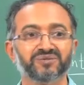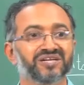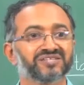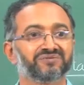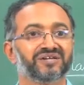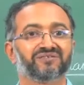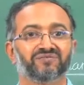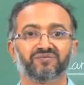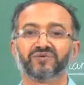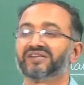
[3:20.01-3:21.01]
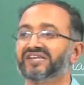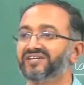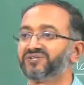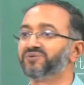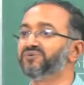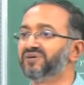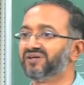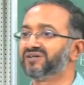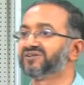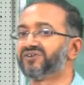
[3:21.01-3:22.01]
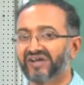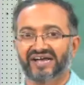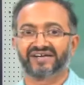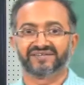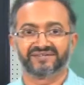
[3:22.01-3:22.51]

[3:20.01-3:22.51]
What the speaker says: that is when will lead to drag